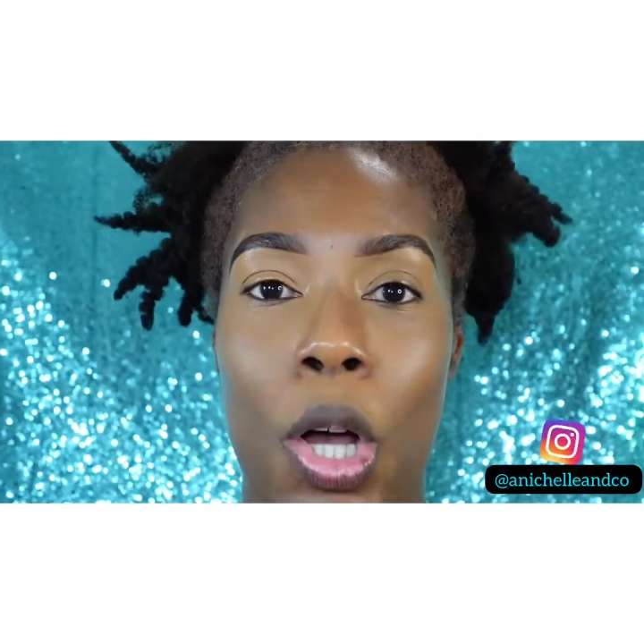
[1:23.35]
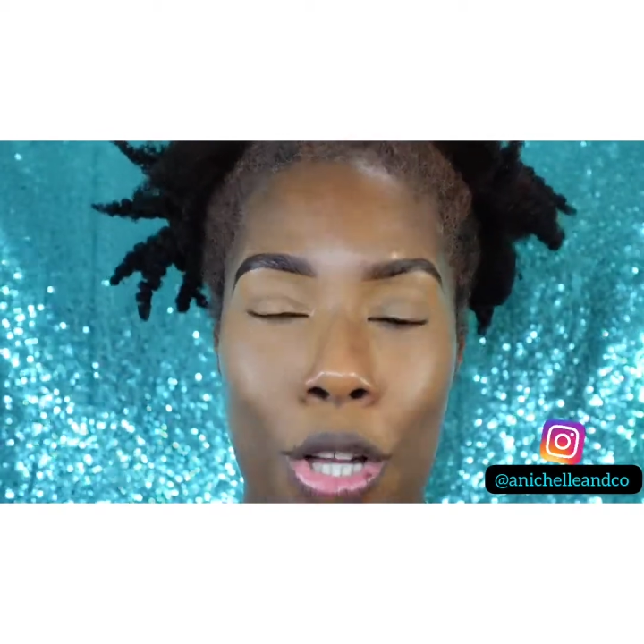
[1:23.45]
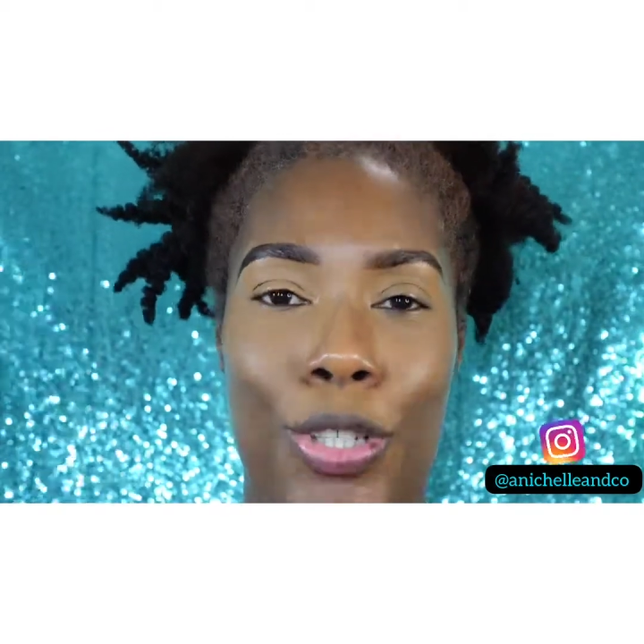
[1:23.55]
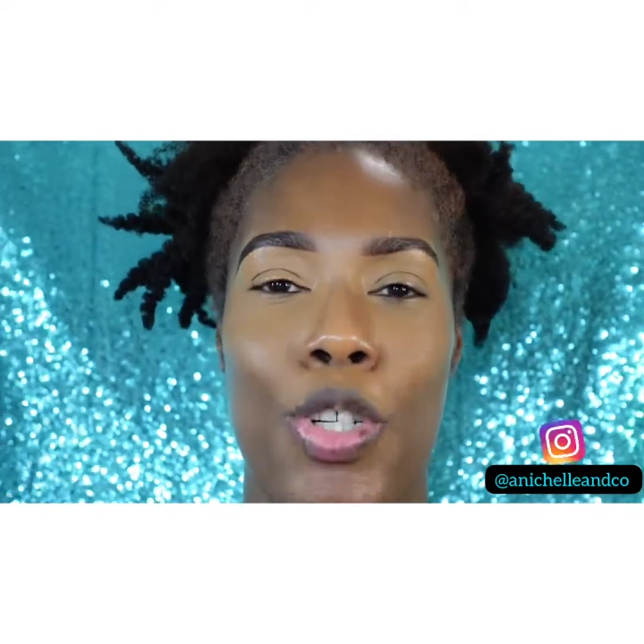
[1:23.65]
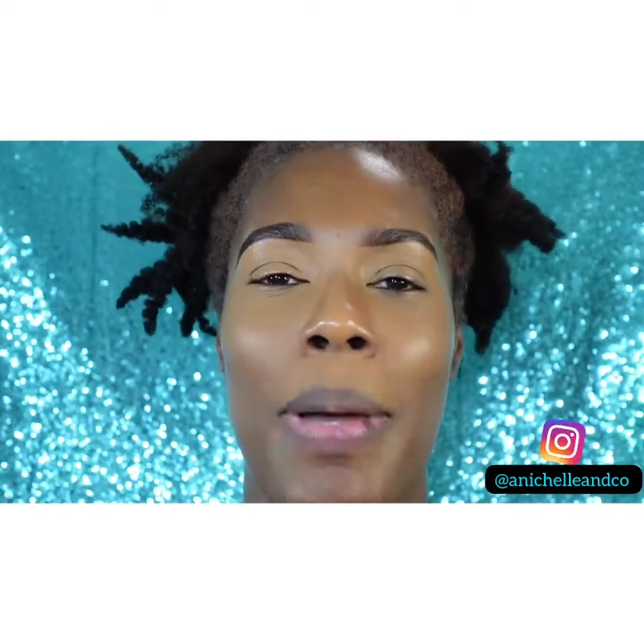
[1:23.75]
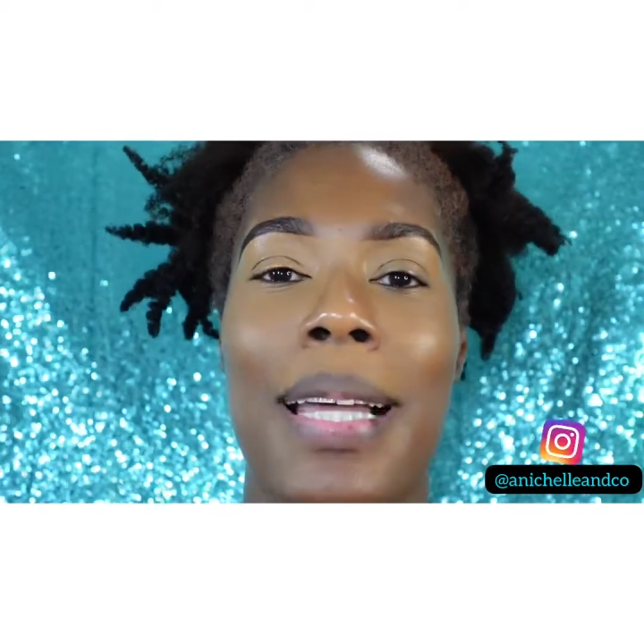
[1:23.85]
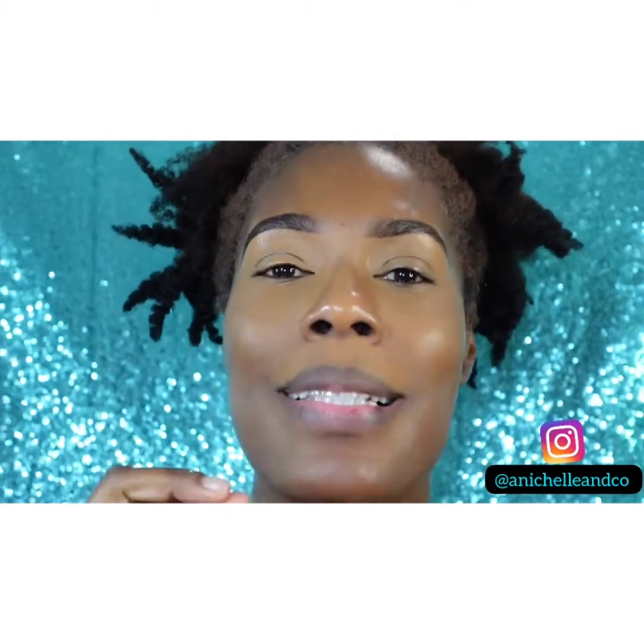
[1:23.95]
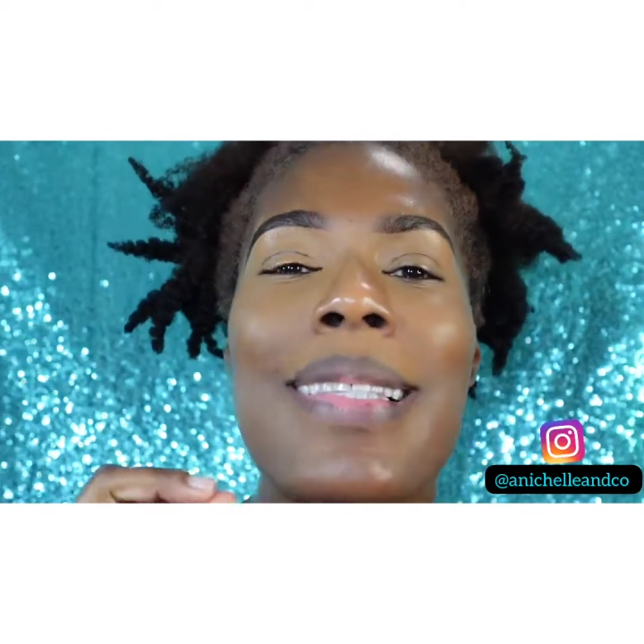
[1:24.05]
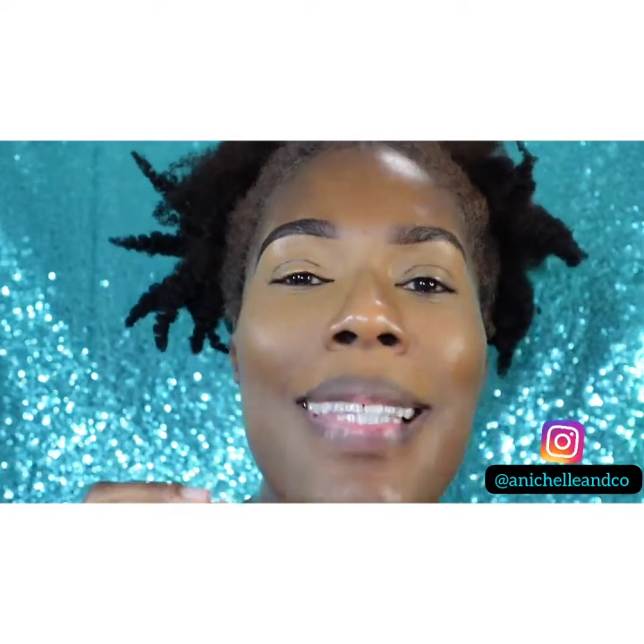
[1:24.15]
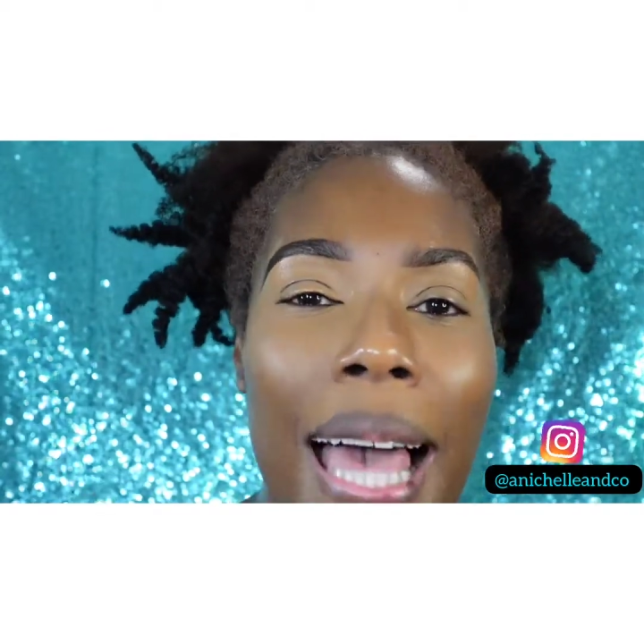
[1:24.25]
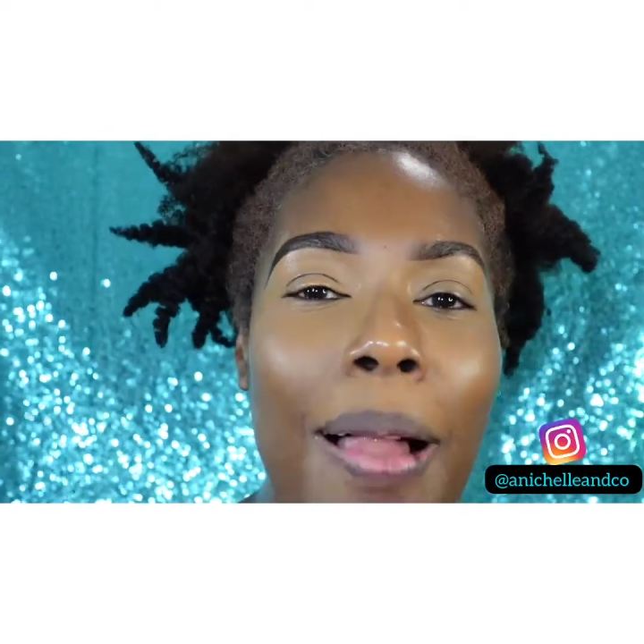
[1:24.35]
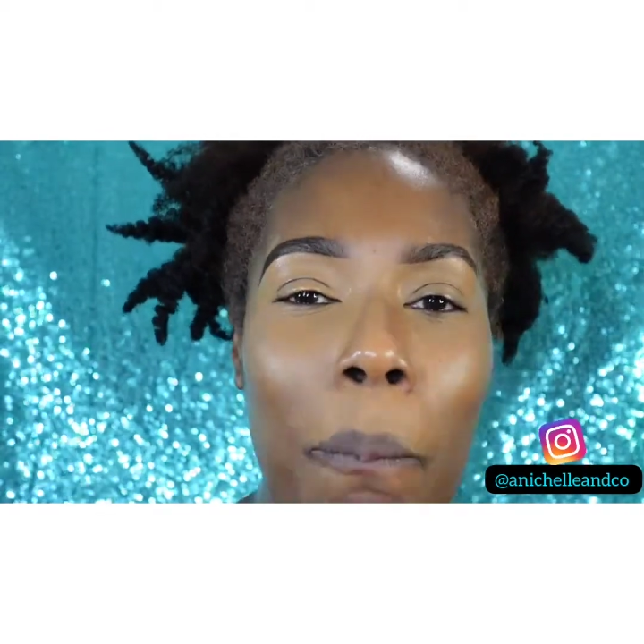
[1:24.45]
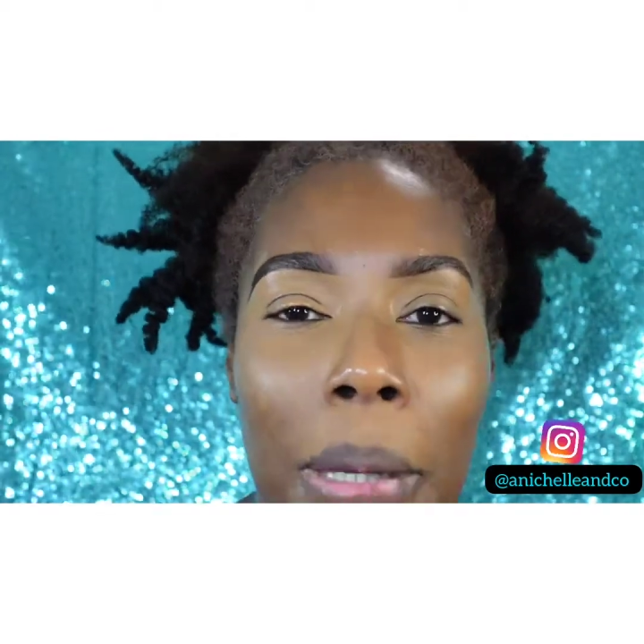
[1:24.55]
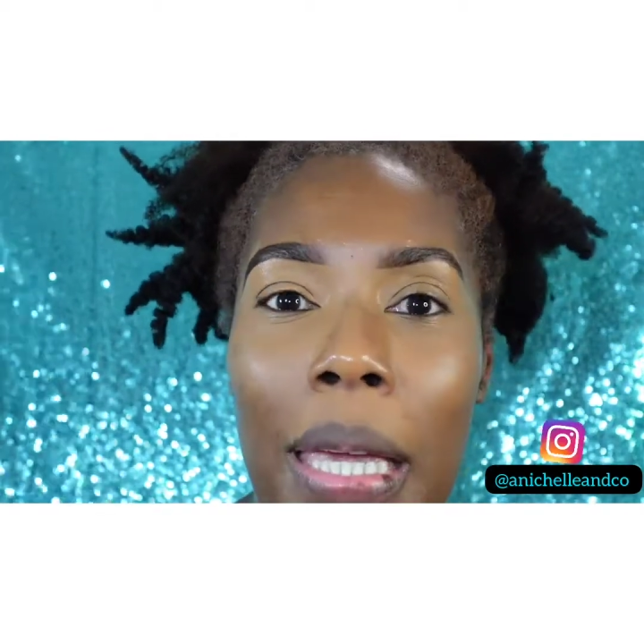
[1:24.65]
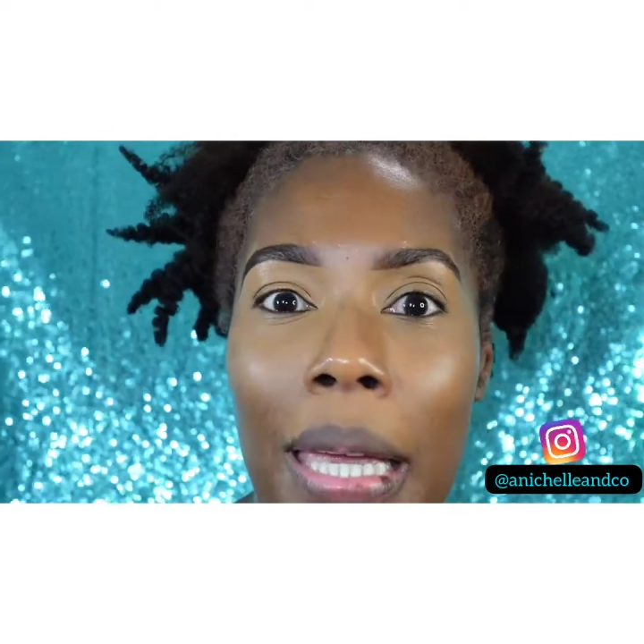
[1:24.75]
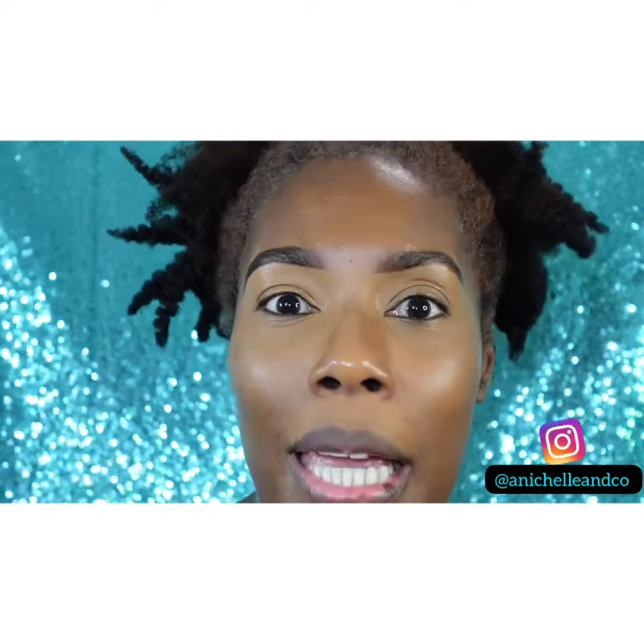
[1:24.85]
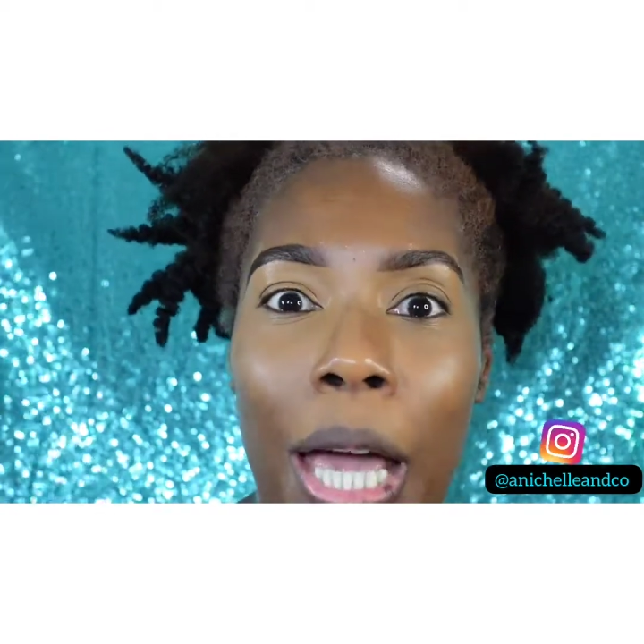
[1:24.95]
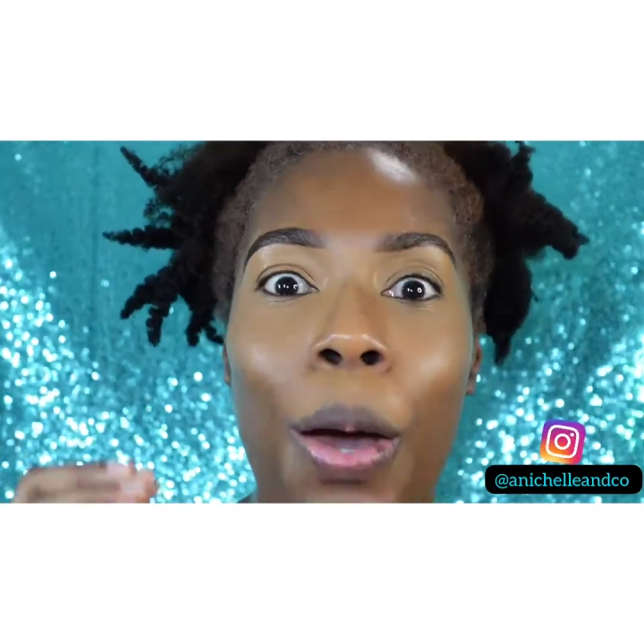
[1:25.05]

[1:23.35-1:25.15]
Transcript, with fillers: costume and tell me